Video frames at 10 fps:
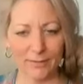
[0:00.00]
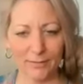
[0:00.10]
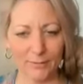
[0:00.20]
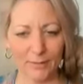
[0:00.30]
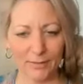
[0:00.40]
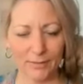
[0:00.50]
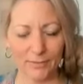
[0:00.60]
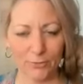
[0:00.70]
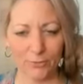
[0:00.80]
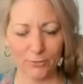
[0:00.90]
And I'm like, I
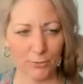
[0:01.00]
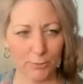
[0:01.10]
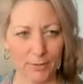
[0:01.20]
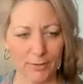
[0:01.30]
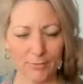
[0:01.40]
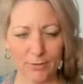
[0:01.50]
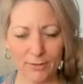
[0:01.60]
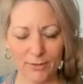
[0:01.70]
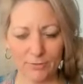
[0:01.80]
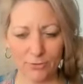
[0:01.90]
don't know if you're given a
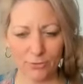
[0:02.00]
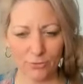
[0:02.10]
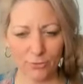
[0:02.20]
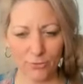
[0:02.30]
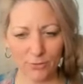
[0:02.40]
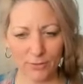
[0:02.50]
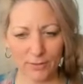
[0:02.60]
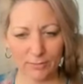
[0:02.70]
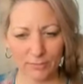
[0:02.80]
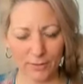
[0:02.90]
ring, searching for a
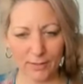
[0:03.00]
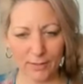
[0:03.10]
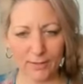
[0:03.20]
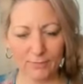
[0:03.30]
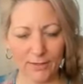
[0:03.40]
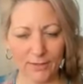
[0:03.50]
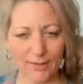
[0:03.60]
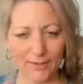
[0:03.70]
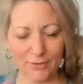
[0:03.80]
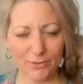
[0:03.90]
ring. Like, I got a ring.
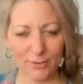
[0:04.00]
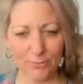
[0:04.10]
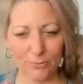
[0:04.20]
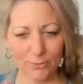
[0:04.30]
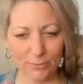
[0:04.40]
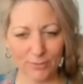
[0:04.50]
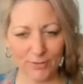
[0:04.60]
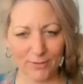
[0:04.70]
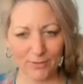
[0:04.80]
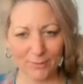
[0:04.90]
And I just keep doing this with my
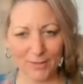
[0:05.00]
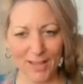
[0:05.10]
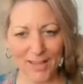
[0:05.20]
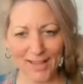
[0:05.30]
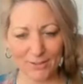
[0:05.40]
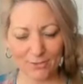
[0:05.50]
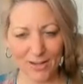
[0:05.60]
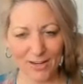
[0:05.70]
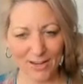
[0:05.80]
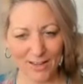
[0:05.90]
finger. And I'm like, I got the
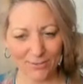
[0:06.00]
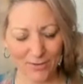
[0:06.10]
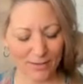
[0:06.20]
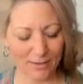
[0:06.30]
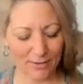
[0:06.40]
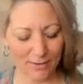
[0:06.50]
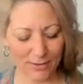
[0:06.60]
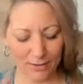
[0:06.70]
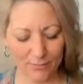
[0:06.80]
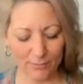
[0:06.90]
ring. I got the ring. I got the ring.